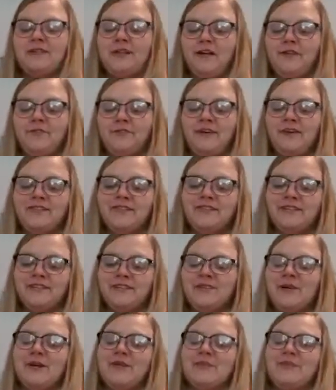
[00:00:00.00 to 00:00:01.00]
started fussing,
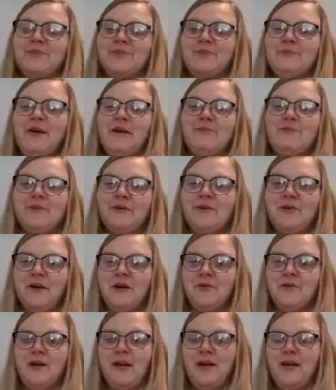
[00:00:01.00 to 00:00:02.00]
so I turned my phone
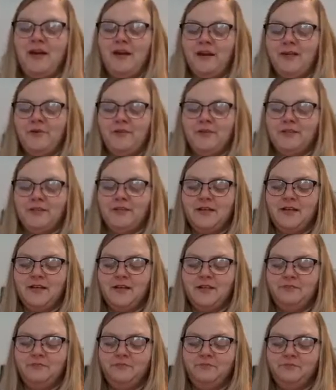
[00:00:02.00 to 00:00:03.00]
on, right, and it was
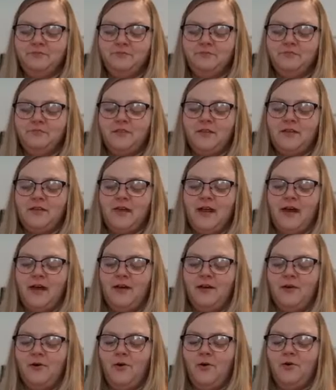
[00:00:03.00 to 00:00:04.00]

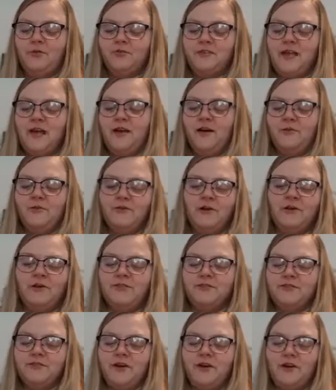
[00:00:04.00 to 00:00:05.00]
that Old Town
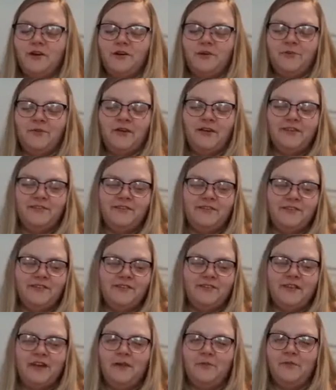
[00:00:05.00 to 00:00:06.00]
Road song or whatever,